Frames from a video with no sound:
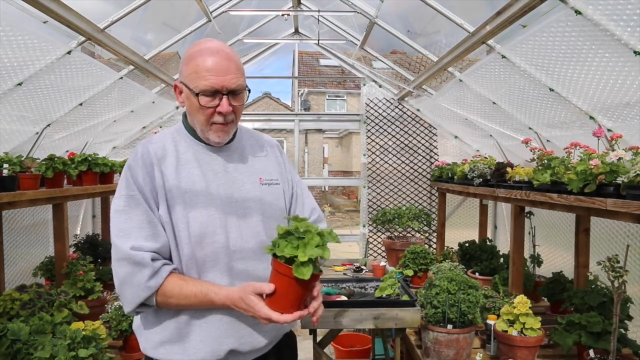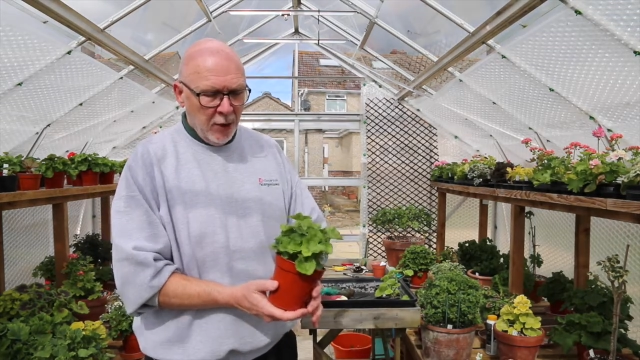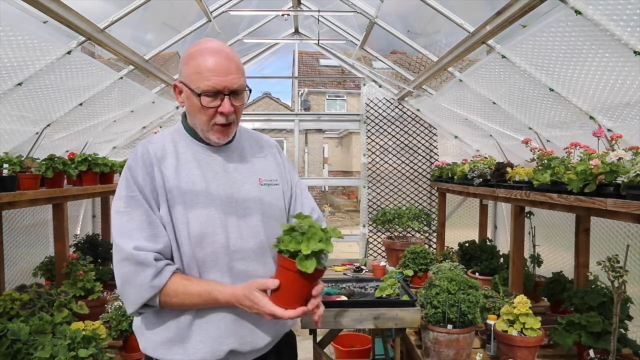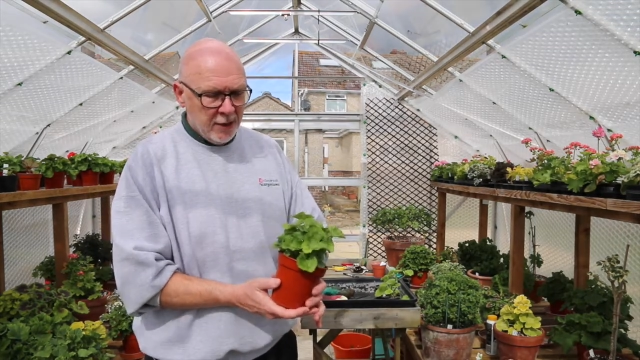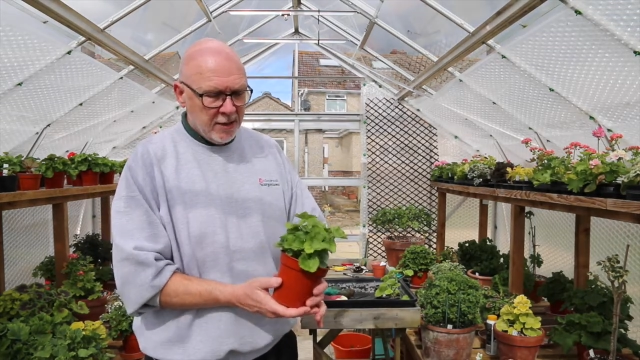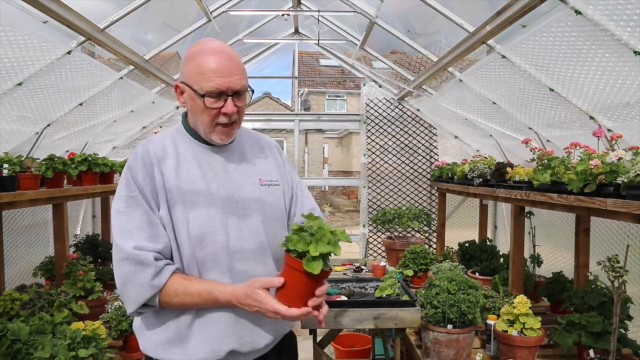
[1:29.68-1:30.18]

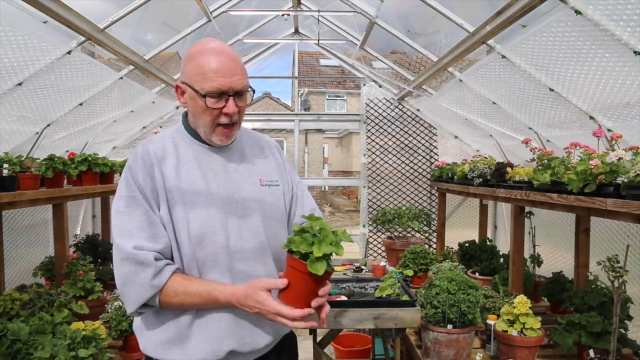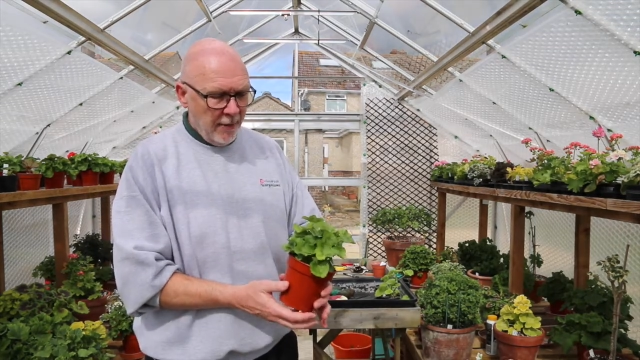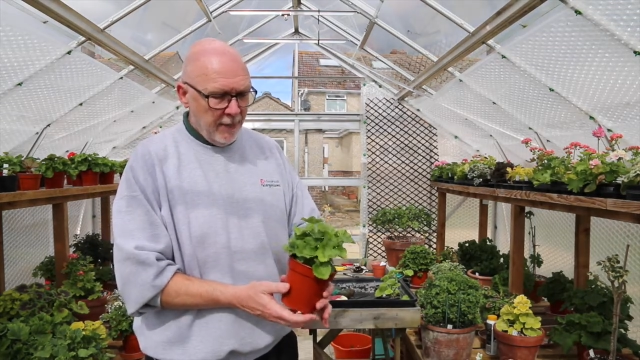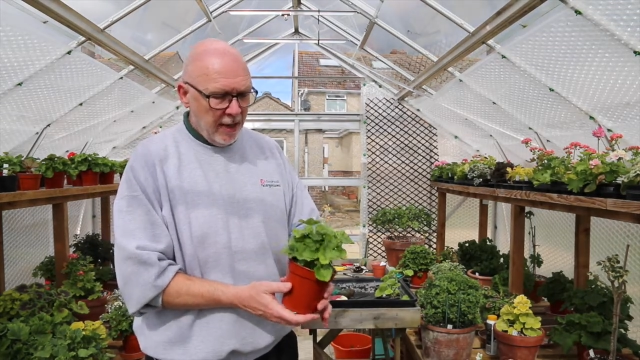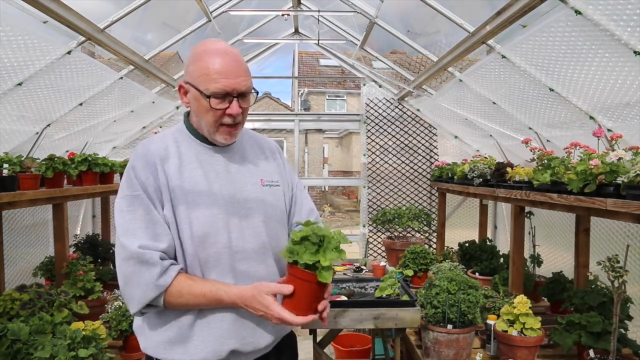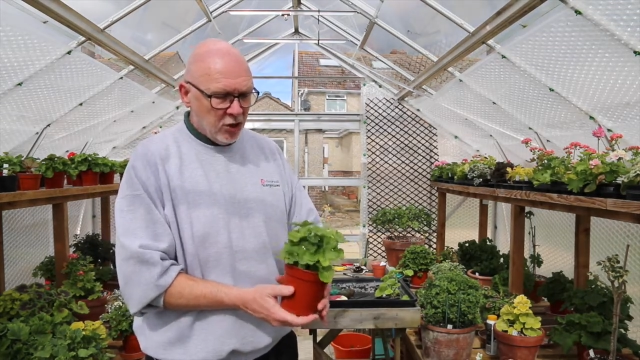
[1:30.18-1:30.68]
But
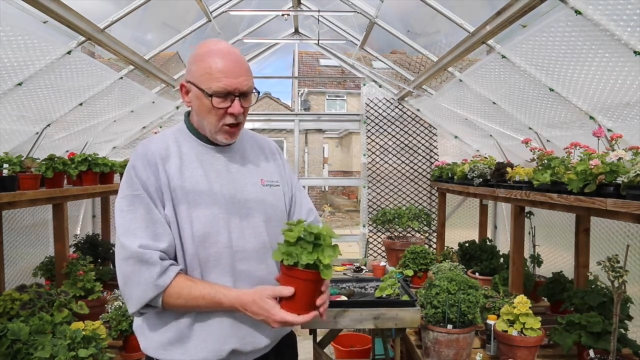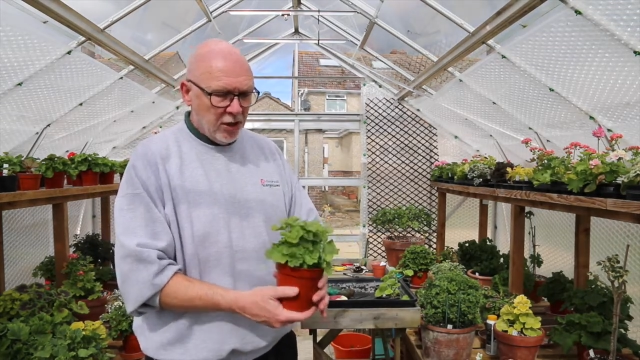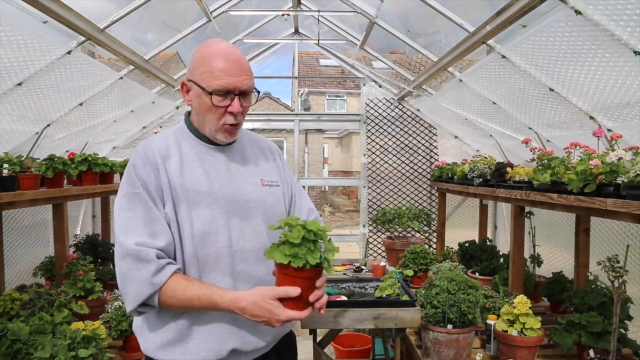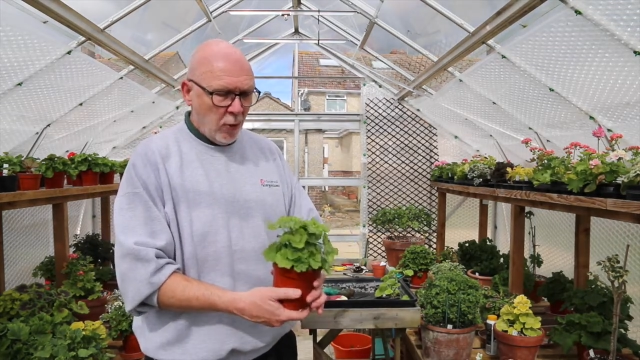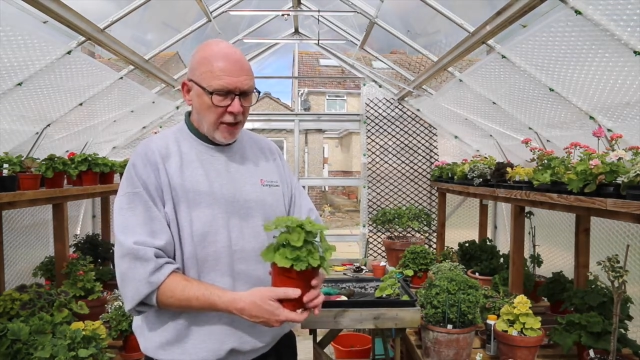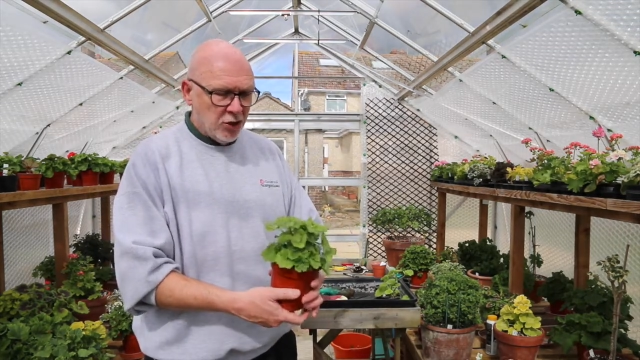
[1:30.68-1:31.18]
it's
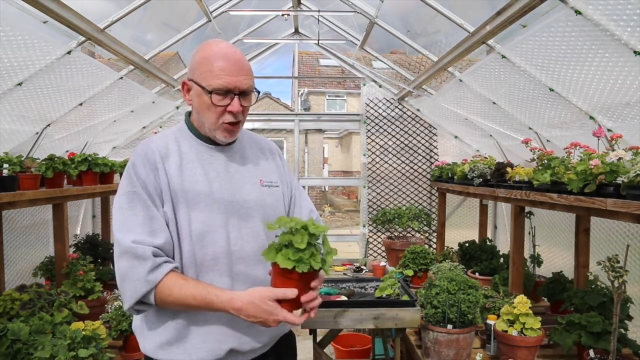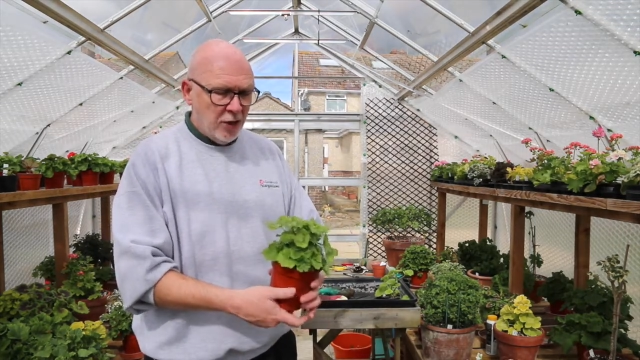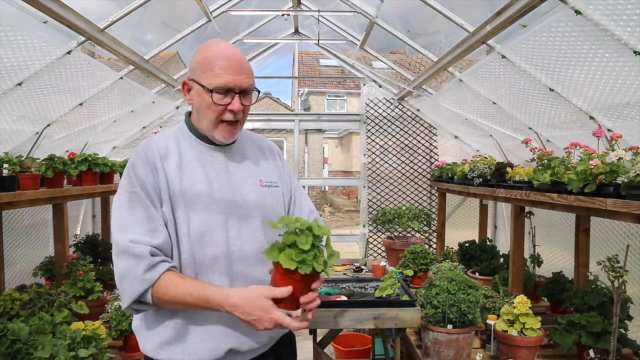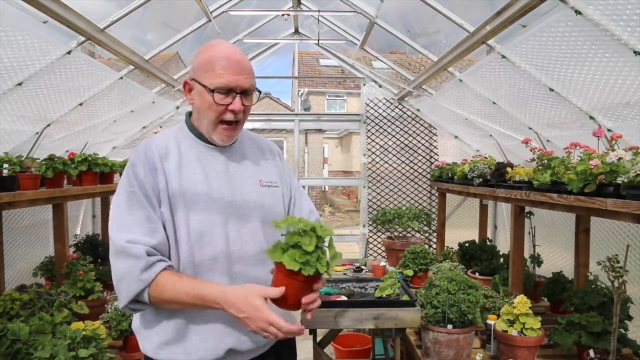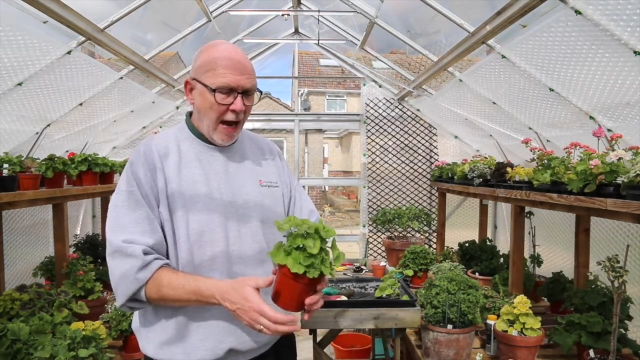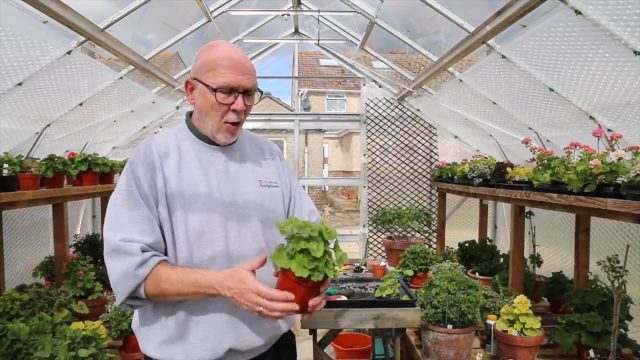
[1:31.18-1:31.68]
just a
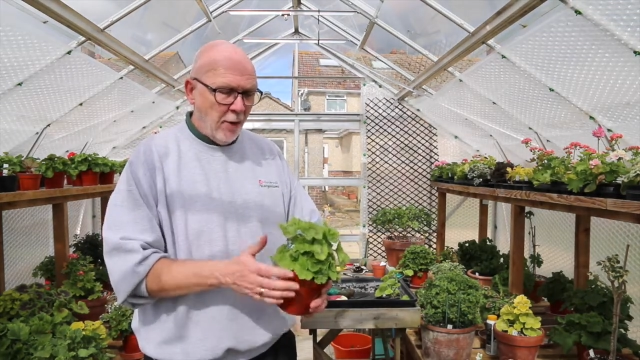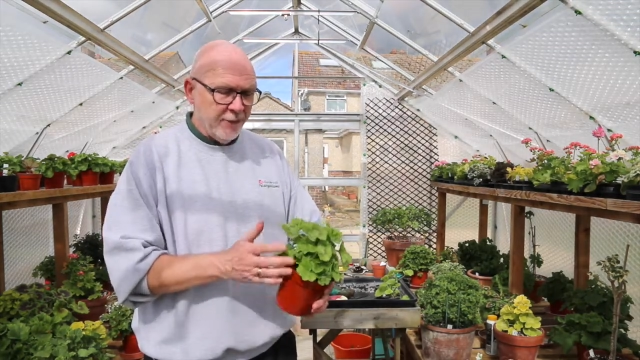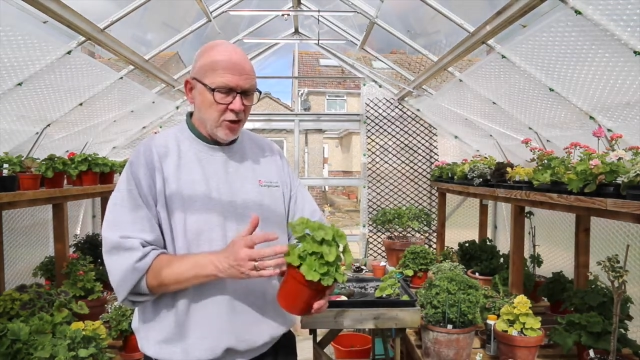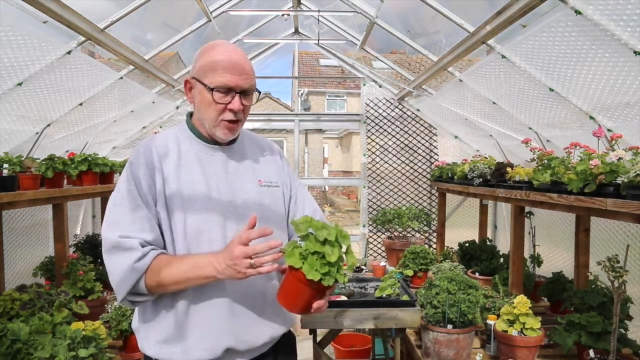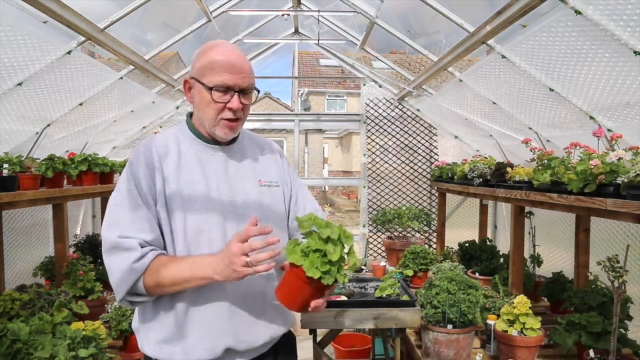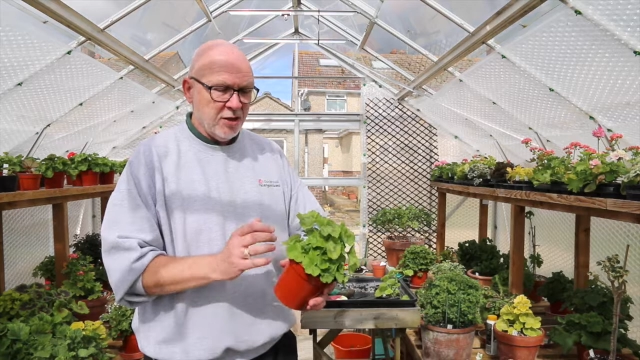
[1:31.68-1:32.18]
question now
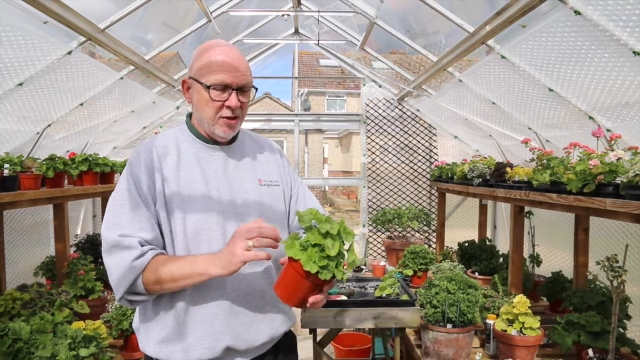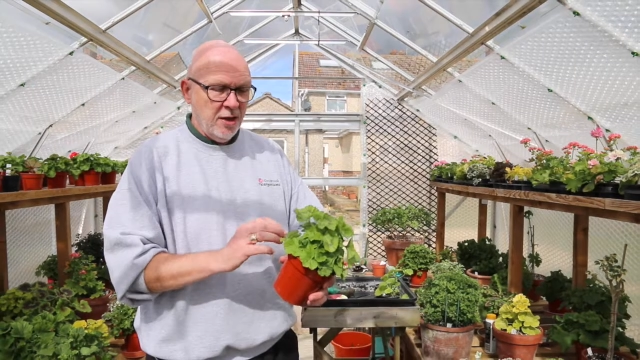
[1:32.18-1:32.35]
of just,